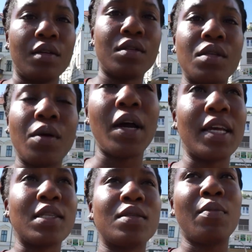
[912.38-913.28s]
So
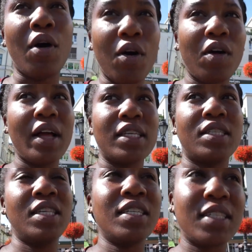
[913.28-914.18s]
as small as
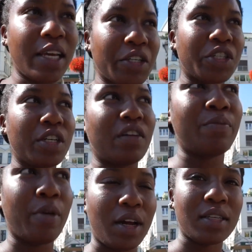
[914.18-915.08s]
this section of
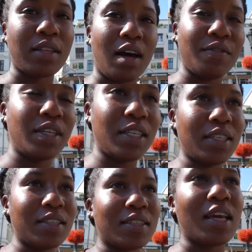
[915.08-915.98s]
Bratislava
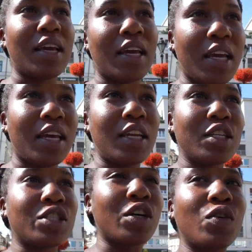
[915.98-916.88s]
is, it
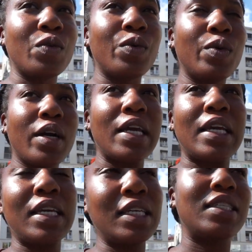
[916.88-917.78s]
is so
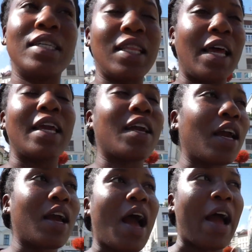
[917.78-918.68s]
easy. Like,
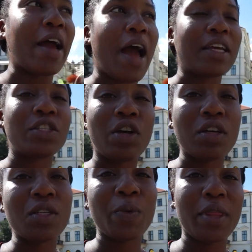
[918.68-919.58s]
I saw
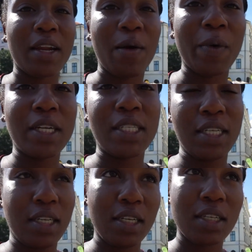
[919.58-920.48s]
somewhere that I wanted to
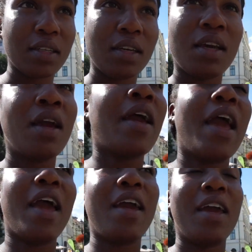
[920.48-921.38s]
eat
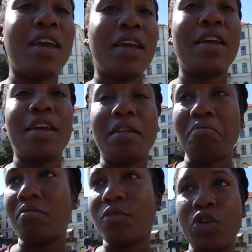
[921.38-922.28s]

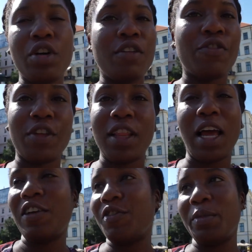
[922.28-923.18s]
and couldn't for the
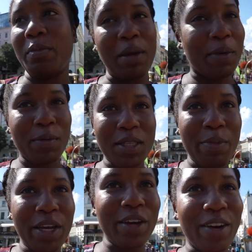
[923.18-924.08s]
life of me, maybe it was the
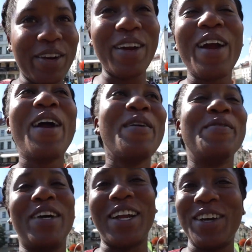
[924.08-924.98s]
beer,
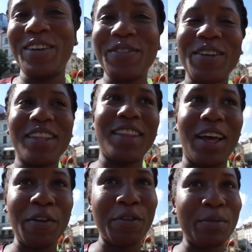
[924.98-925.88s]
but couldn't for the
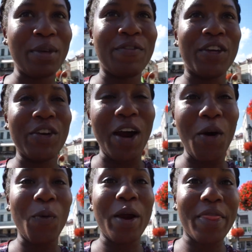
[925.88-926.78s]
life of me figure
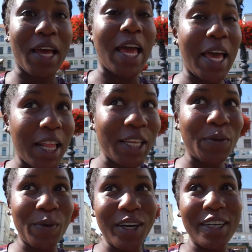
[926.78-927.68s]
out where the hell
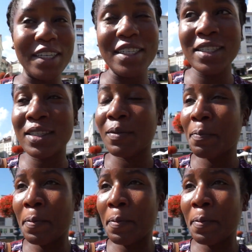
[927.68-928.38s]
it was.